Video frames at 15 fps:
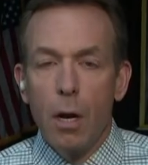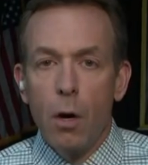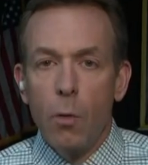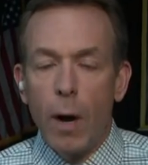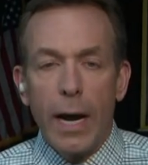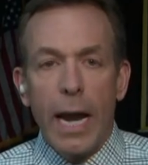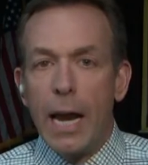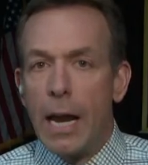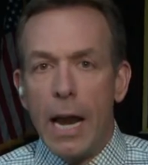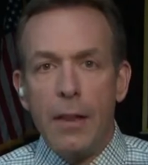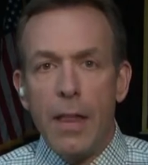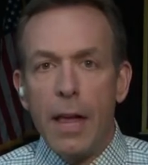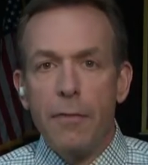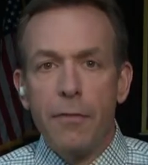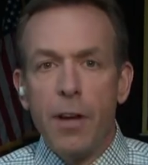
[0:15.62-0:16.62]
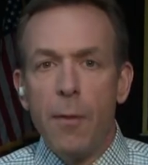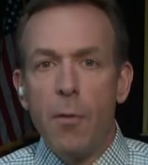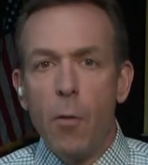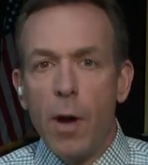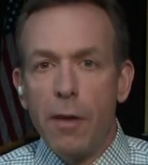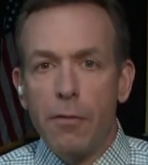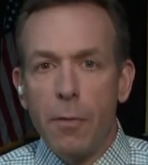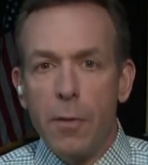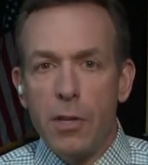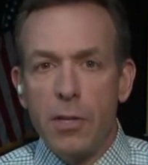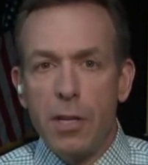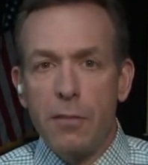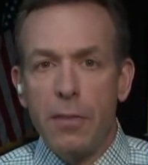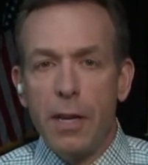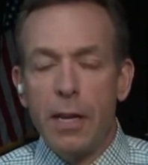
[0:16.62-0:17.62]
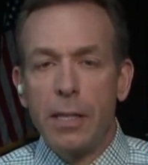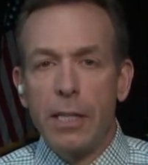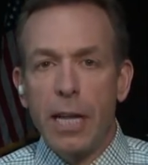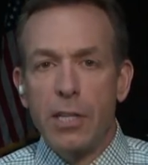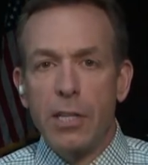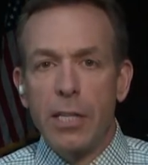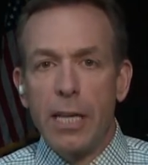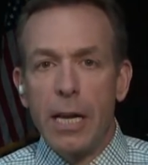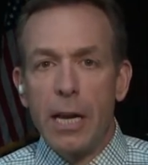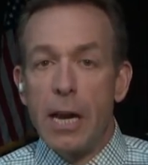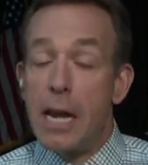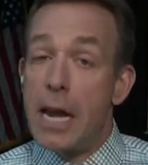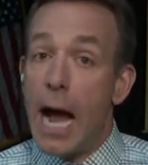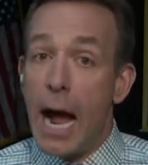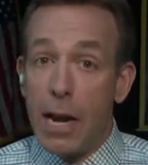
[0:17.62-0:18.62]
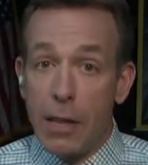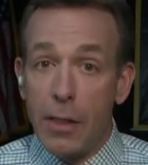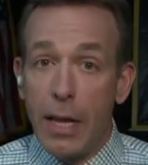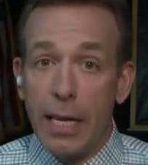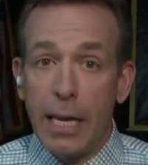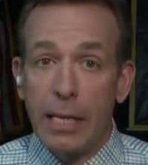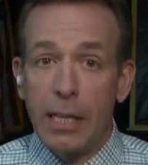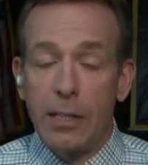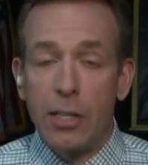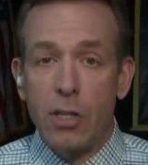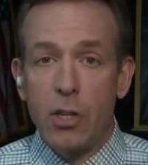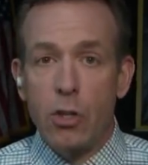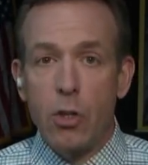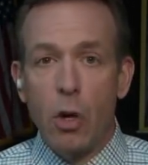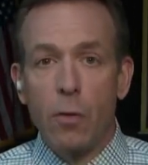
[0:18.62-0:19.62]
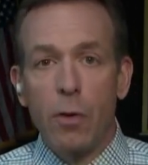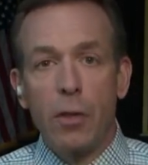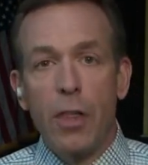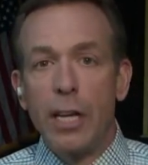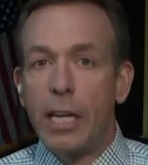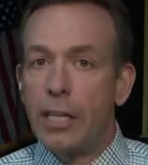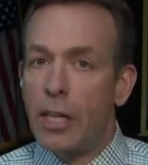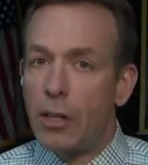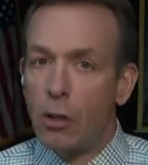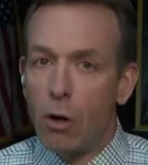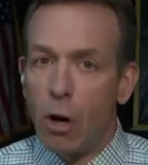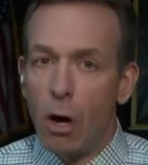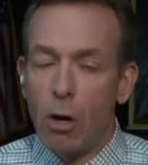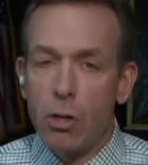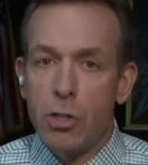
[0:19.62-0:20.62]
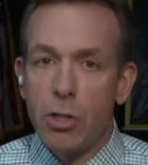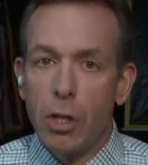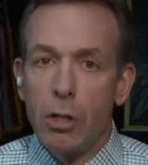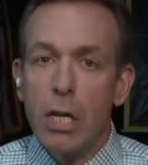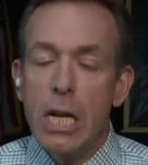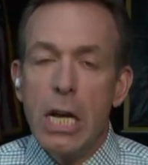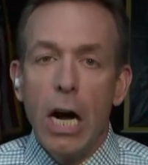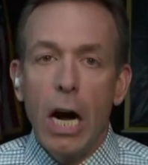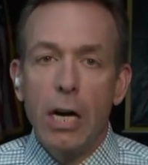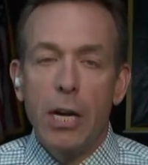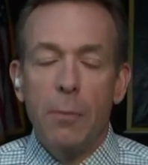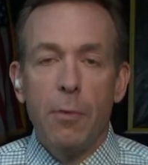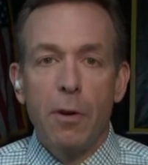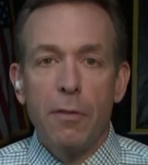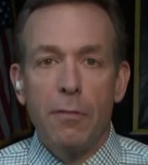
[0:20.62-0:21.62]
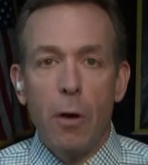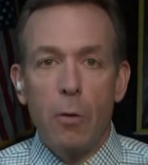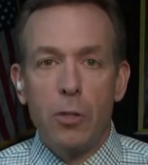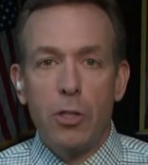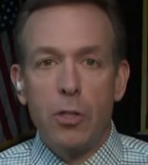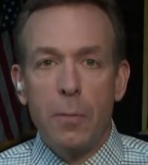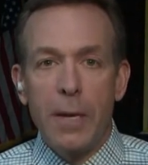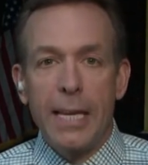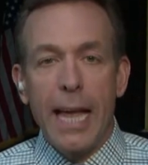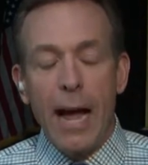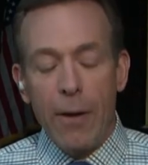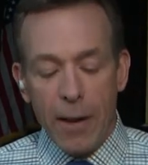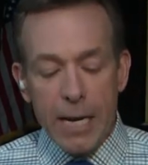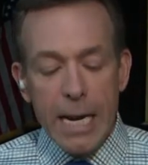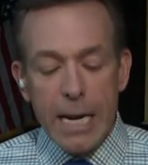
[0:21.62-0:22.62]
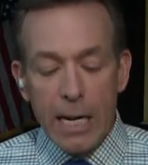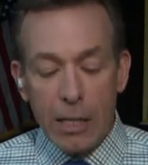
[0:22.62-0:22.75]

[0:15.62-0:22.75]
Right, and, and, they've come away from this evening, Leslie, not thinking that this is over, thinking that there are still a number of votes to be counted.